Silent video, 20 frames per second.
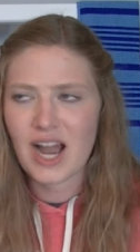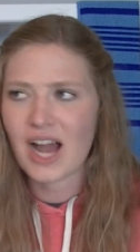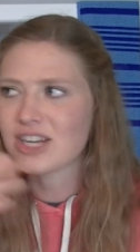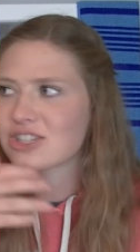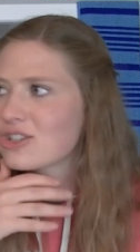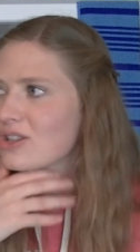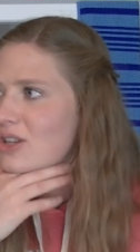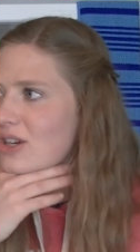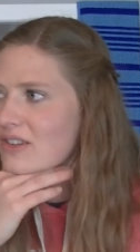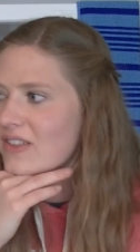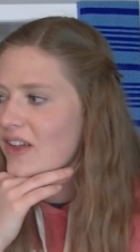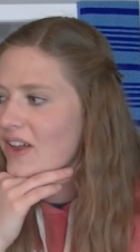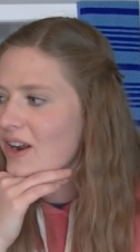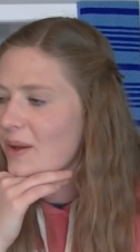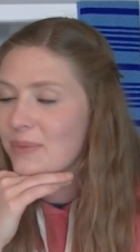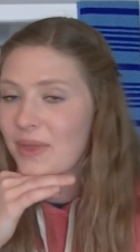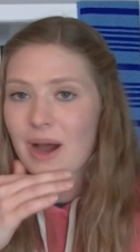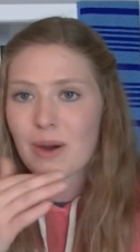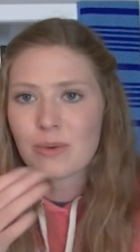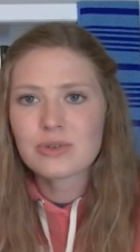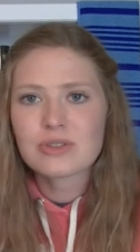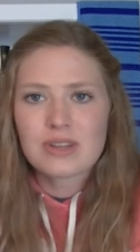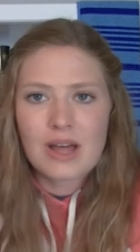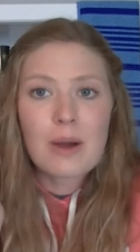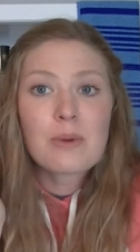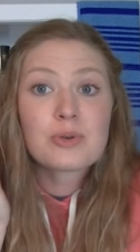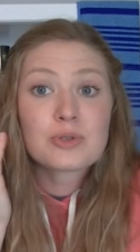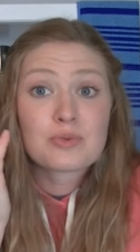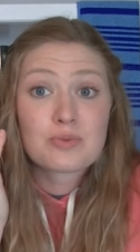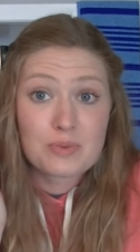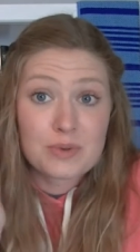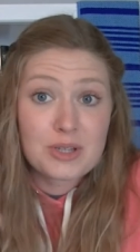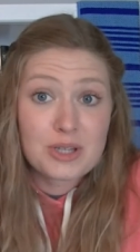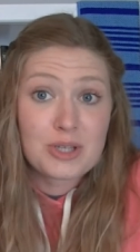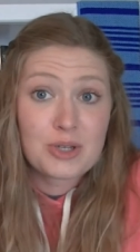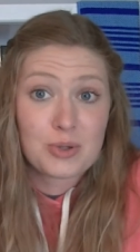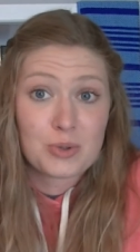I should look that up. That was really